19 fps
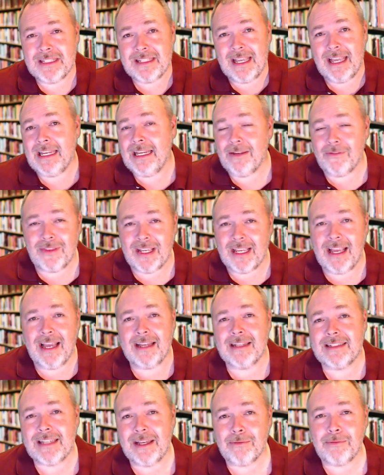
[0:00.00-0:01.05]
any of the
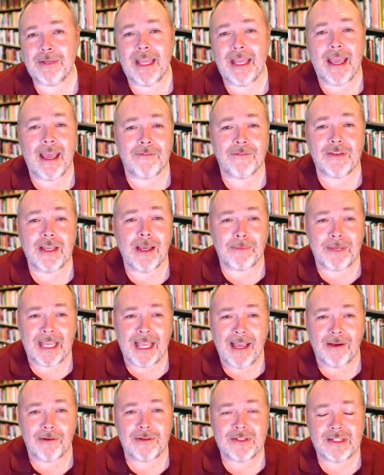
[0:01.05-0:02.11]
content we have coming
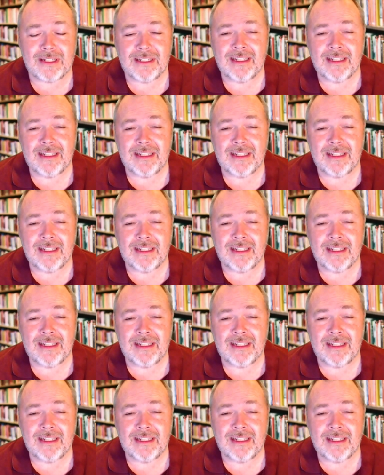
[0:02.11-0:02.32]
out